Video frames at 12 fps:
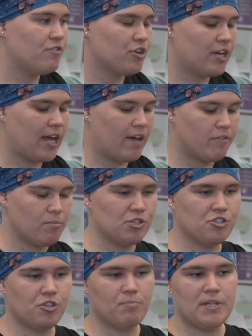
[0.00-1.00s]
You're going to have a
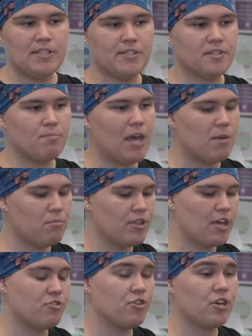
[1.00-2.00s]
bunch of pieces of paper
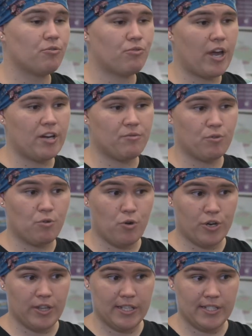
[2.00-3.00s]
that you can write and
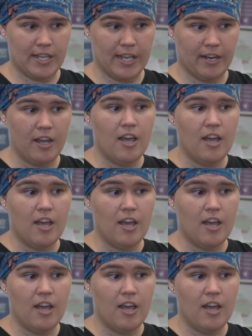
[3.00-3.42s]
record this in.